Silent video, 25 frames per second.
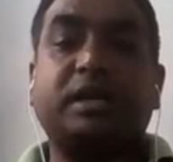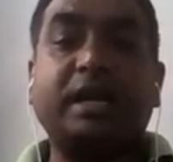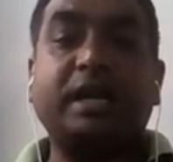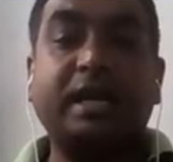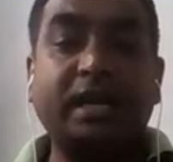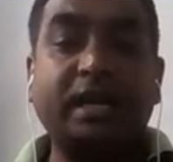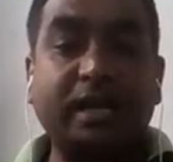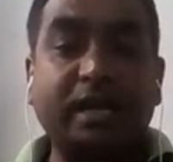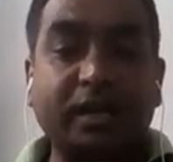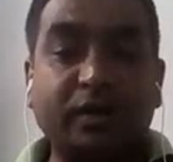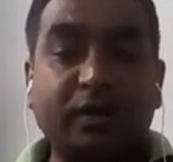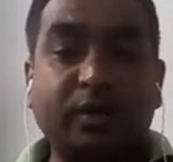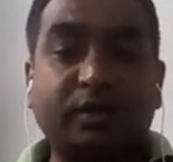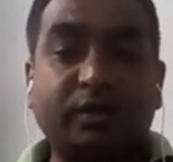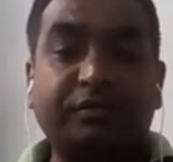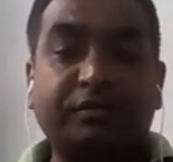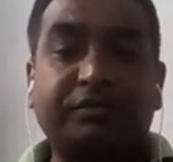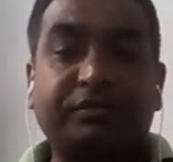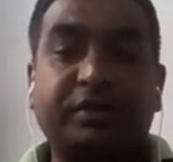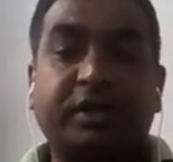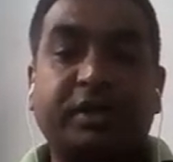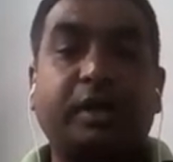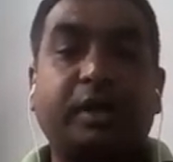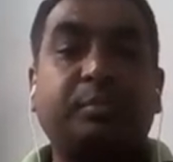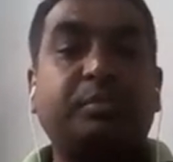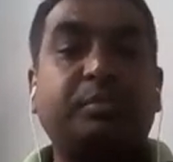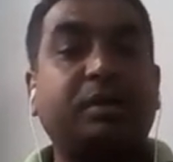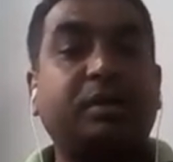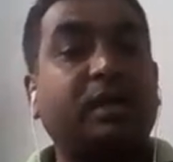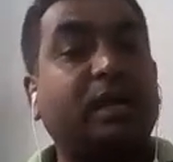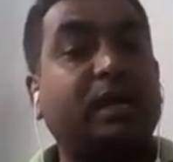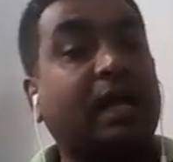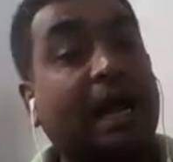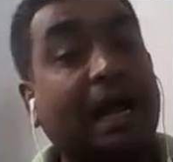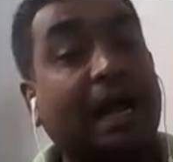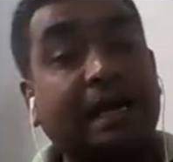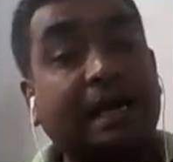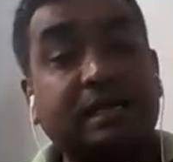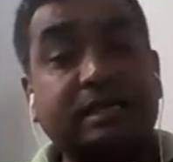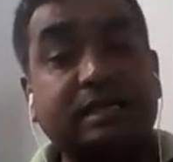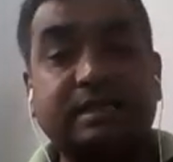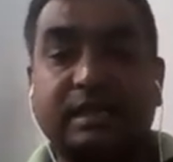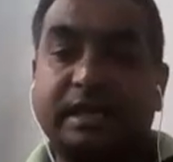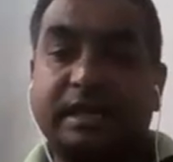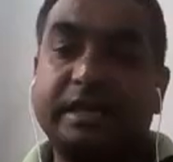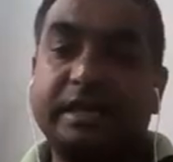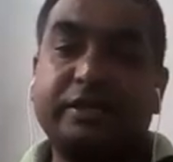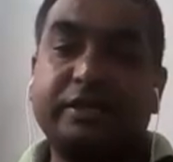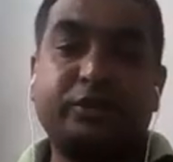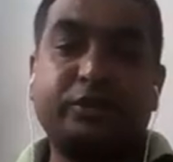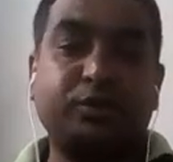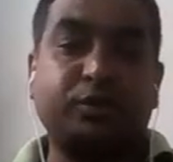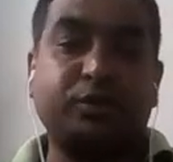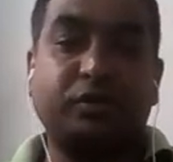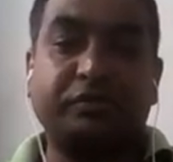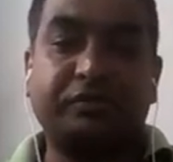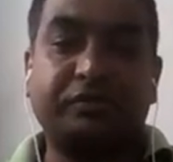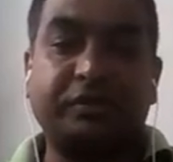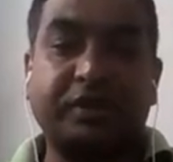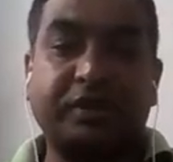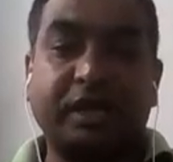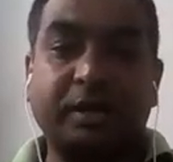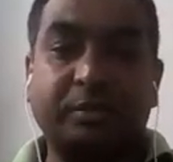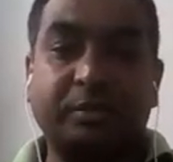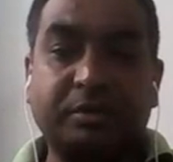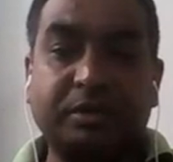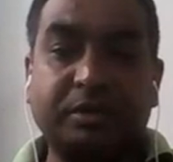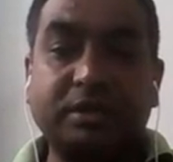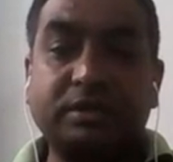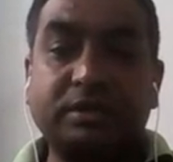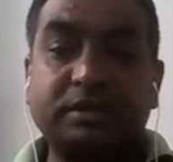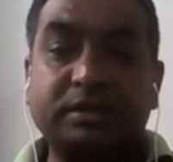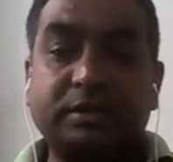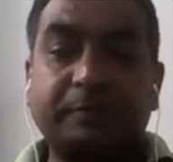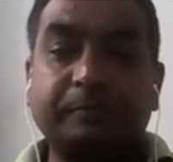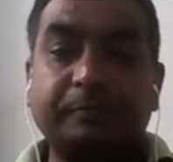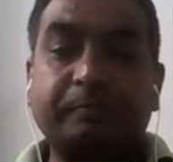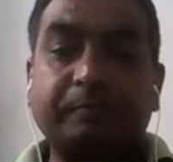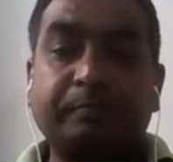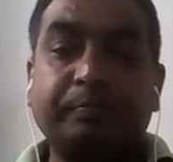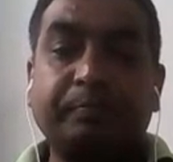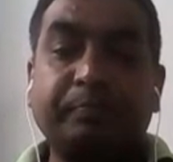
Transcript: laying of cable and selection of cables,